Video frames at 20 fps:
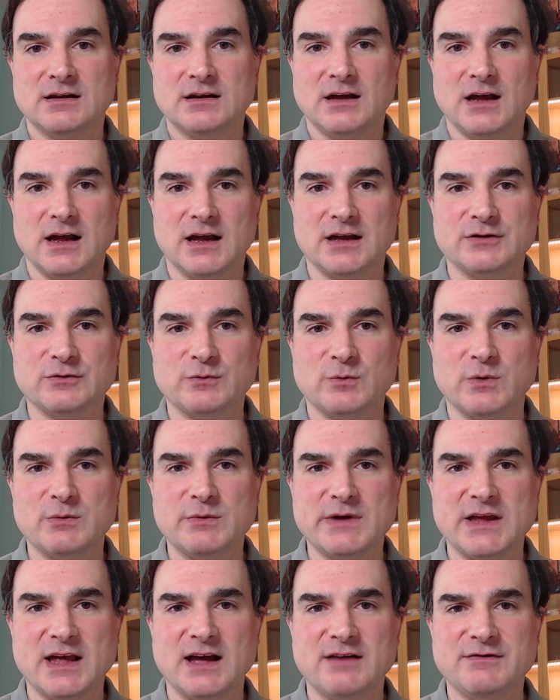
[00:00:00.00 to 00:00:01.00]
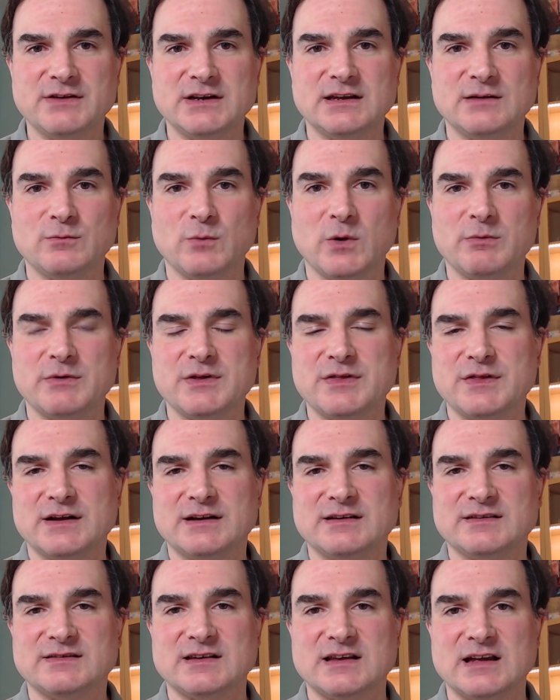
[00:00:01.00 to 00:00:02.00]
And when we haven't what we
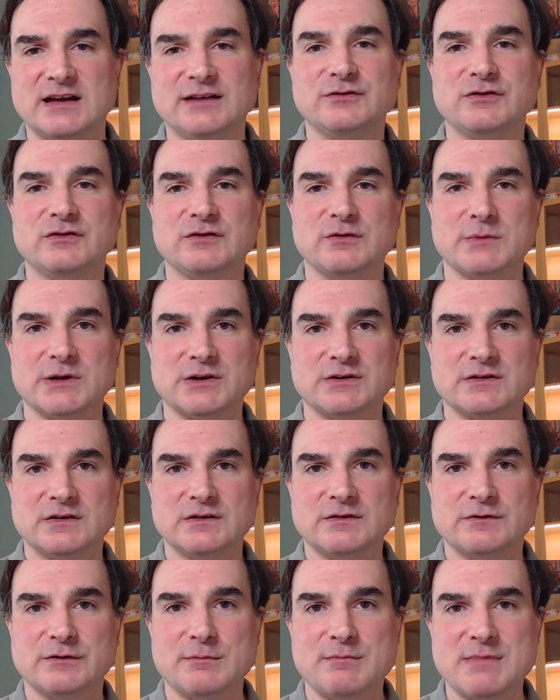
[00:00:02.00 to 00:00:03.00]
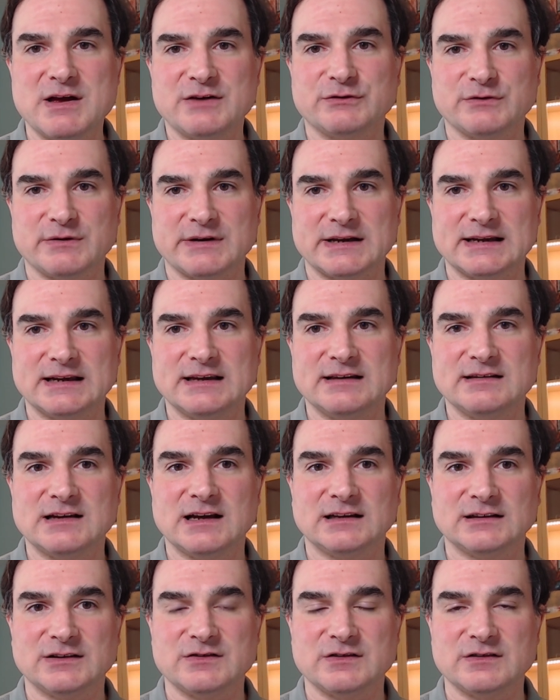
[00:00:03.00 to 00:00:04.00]
think is an instrument for measuring
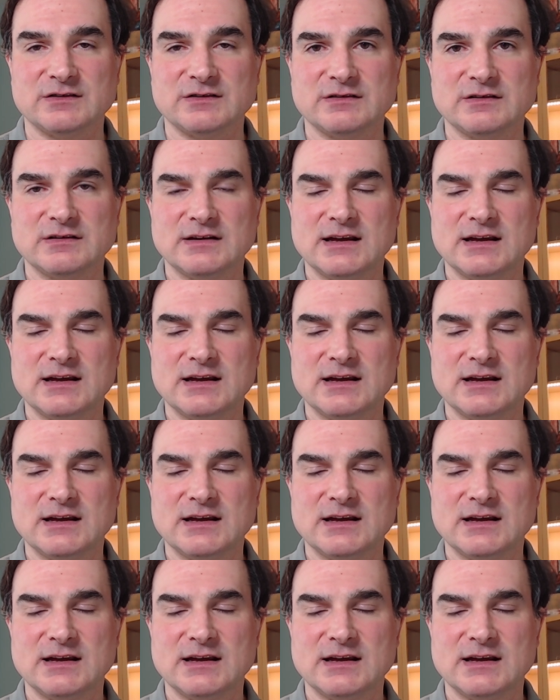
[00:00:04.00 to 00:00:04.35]
intelligence,